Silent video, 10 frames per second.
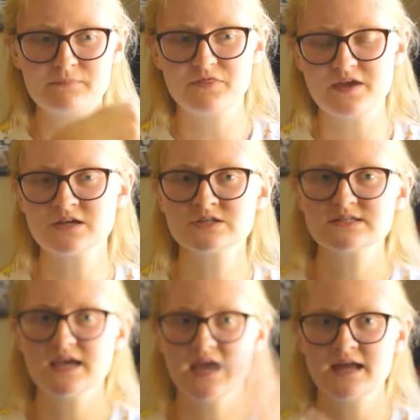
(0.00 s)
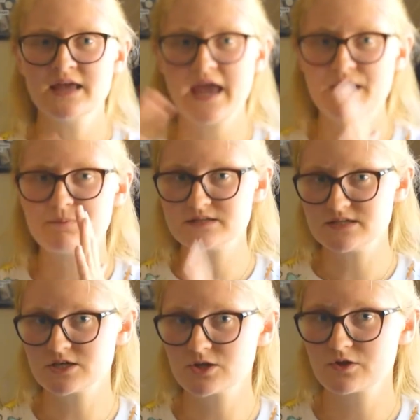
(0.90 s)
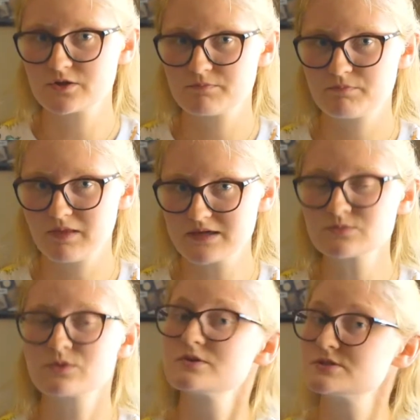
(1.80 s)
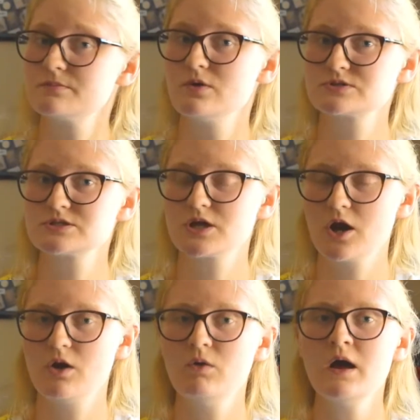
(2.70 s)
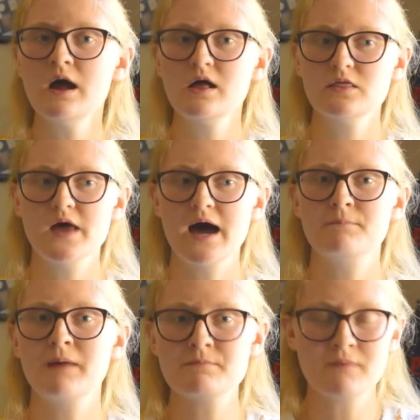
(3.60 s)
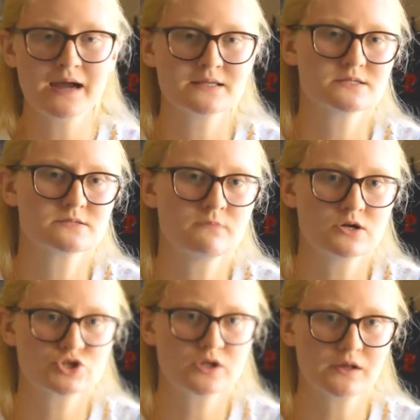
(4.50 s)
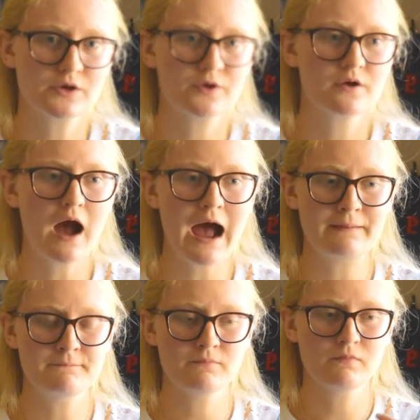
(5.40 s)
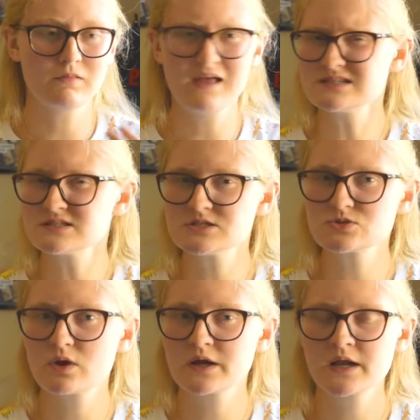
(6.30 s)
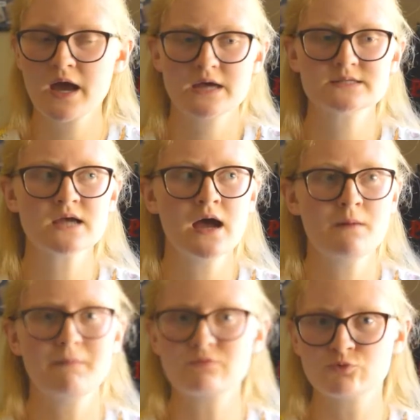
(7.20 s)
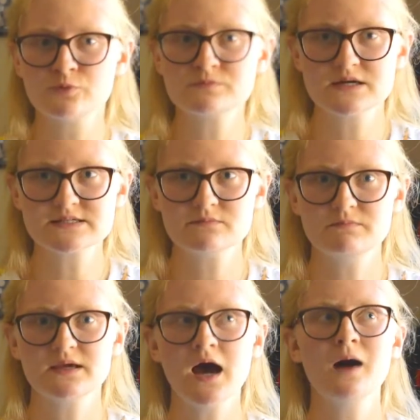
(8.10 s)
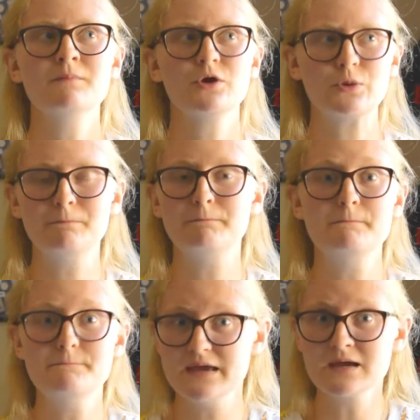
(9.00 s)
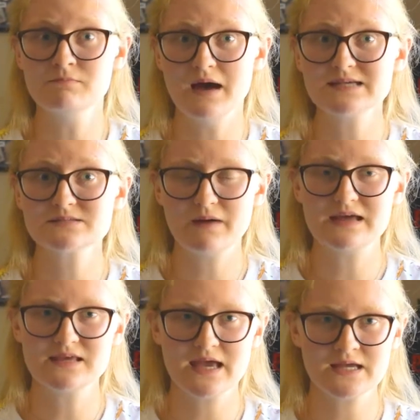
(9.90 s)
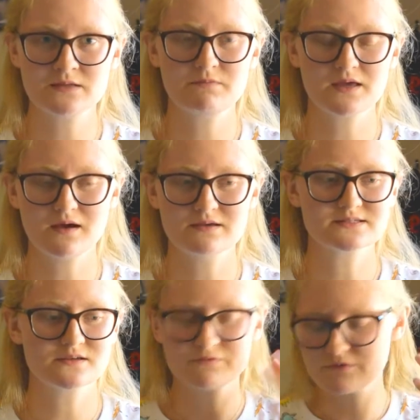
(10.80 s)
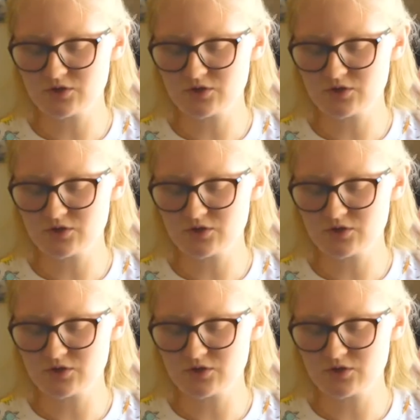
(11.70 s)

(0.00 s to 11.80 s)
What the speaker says: things in a particular place where they're supposed to go, that my mind is much clearer. I'm less disorganized. My room doesn't become a big mess by the end because of,